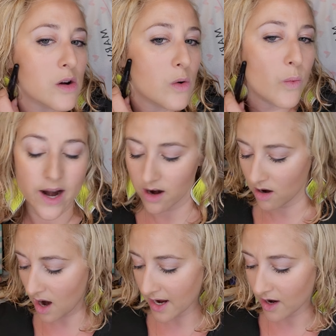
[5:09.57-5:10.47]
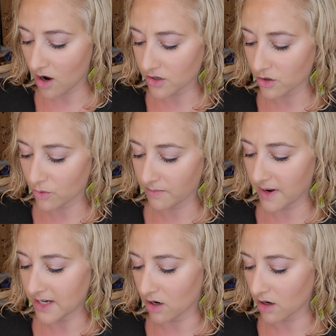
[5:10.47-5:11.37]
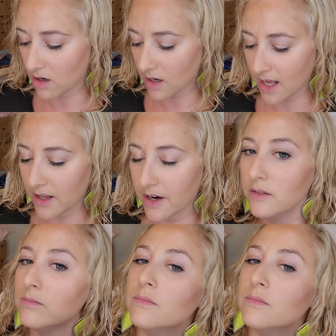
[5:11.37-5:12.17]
where I contoured with my darker color